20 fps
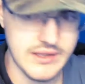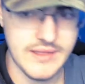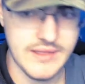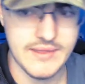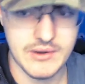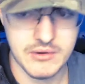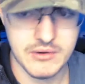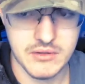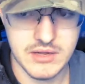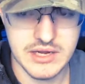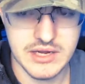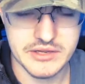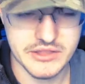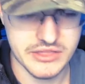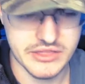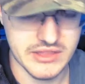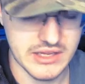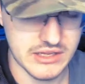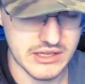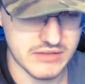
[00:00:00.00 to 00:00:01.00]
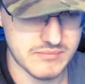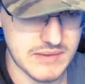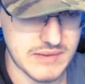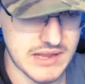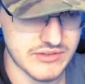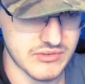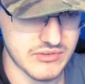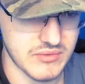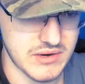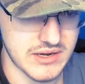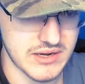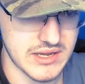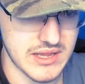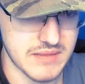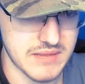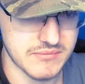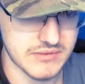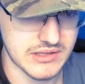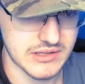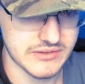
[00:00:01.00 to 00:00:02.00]
there were lots of things based around the
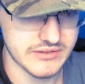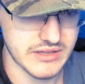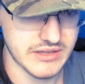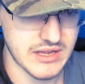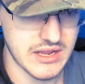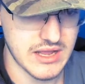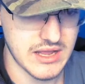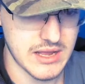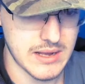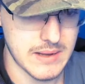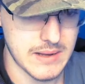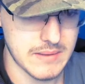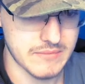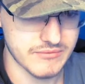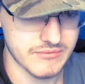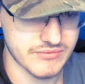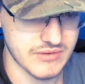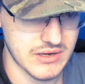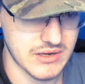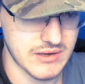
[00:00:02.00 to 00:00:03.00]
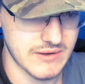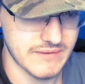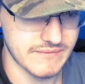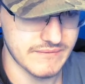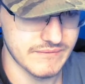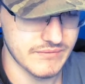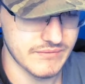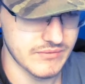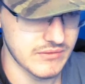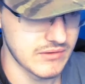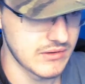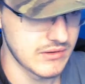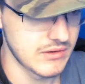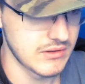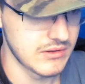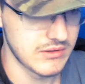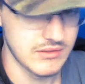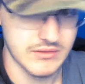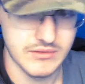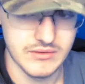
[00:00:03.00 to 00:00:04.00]
MCC, um, from
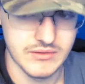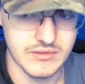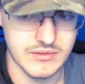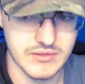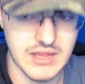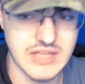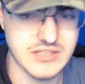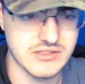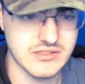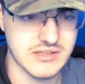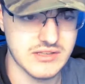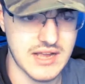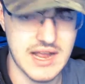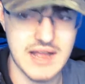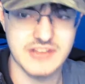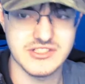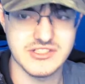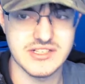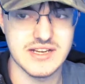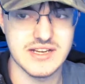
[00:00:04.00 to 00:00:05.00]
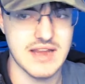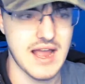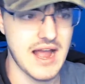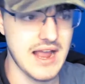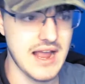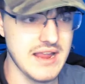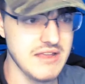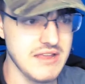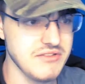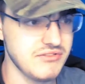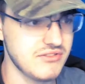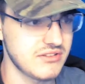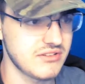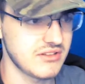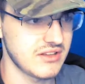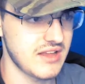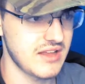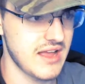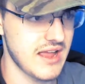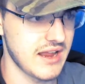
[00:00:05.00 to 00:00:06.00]
but I actually, I used to
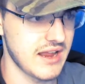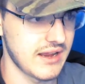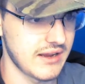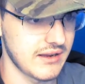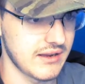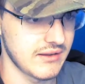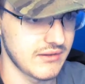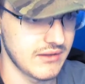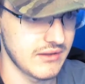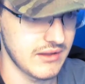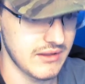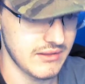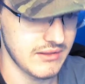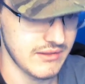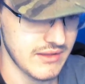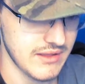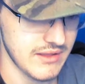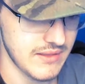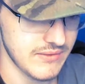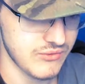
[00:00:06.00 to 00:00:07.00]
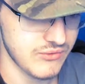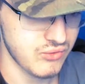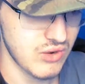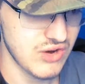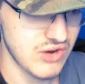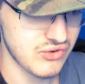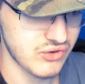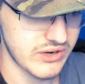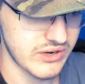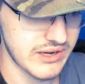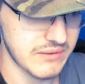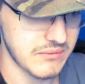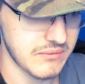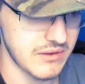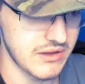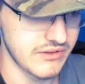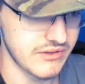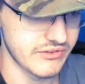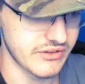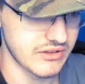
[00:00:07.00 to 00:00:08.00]
like. 2020
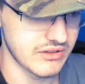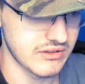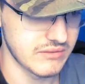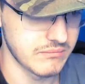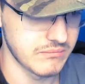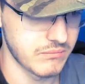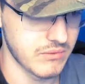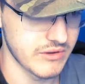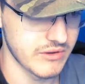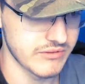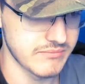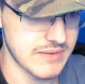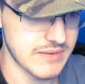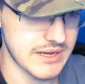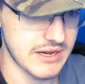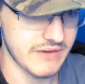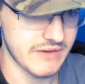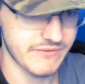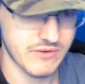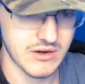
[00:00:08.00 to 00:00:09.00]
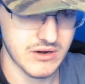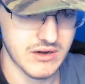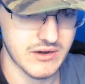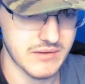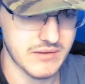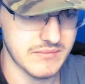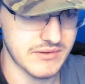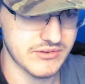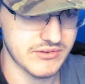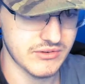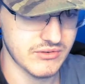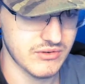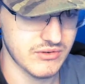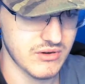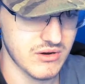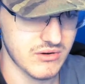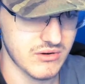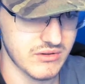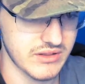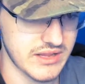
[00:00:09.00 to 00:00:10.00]
was a was big year for the Mystic
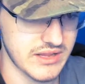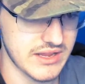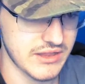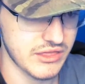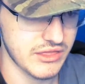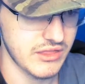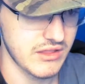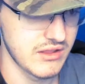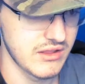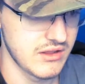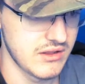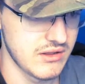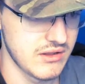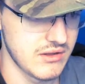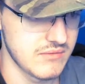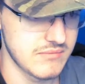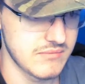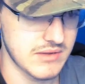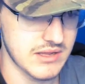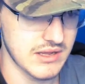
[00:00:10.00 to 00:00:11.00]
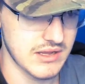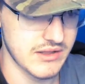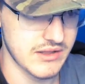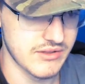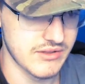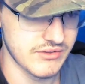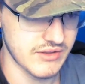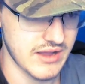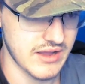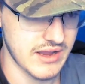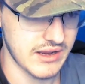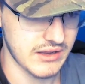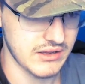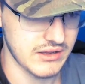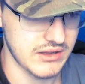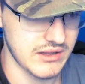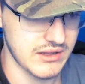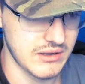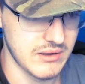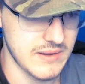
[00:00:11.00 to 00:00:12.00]
Crew clans because like
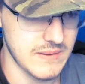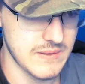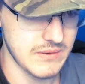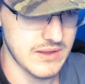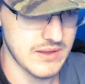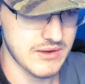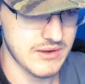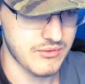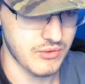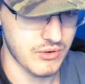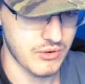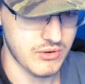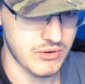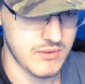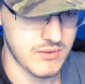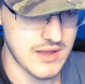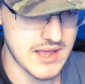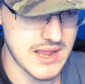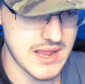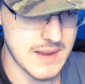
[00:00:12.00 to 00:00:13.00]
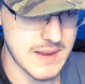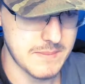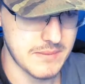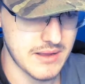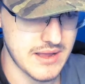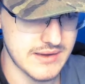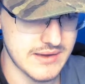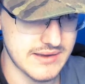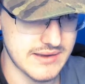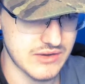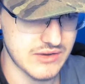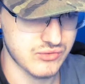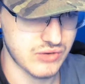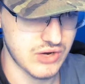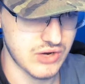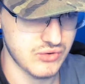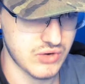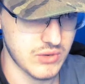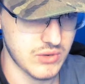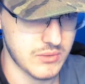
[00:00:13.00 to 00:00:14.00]
I, it, it grew in a way, but then
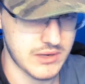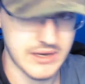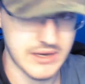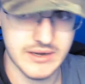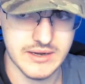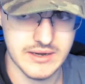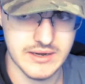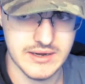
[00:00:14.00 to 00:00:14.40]
2021,